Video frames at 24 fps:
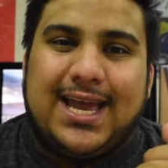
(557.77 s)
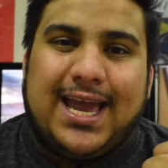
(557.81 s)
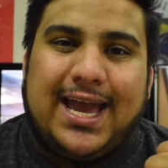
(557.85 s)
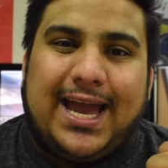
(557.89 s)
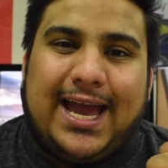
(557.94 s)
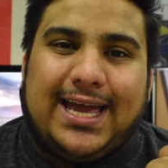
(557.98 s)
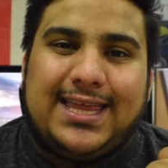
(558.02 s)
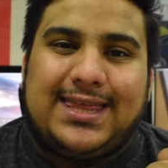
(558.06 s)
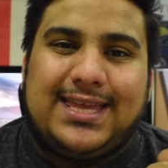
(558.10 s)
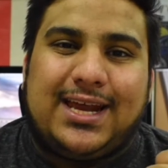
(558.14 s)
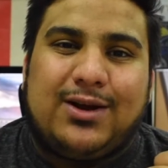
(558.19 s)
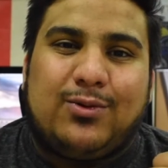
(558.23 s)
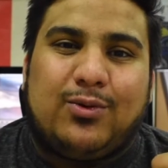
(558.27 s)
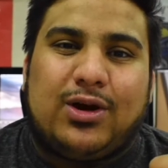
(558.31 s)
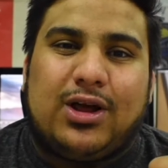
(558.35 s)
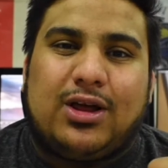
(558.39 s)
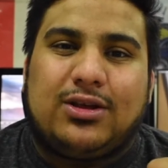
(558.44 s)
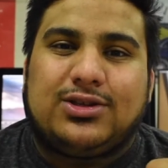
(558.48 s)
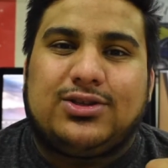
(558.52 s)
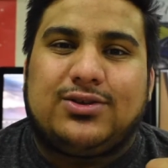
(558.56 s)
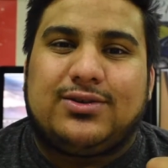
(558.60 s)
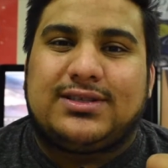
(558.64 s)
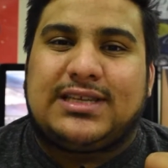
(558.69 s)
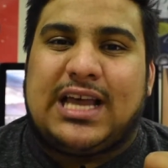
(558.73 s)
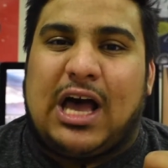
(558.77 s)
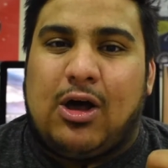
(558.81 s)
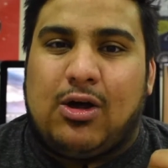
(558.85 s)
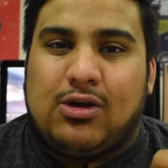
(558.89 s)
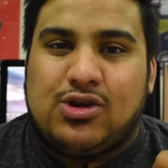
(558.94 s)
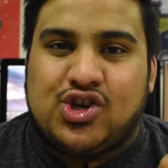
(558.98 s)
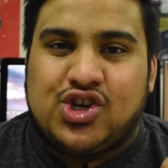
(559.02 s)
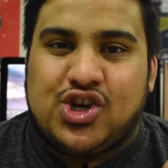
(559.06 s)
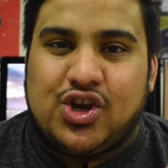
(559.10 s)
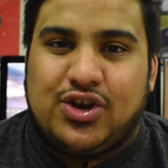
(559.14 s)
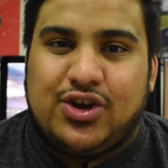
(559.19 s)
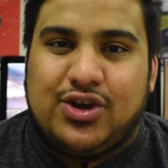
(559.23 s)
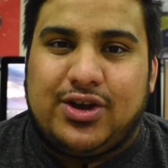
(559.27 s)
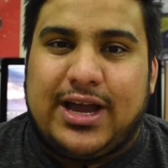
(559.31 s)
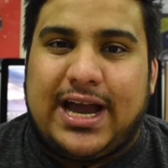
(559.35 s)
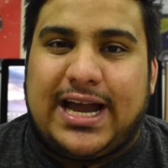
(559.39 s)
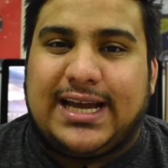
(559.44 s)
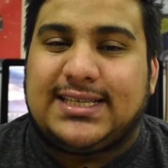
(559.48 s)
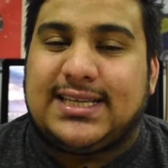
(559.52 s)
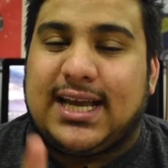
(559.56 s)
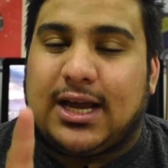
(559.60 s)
and then what I'll do is I'll show you guys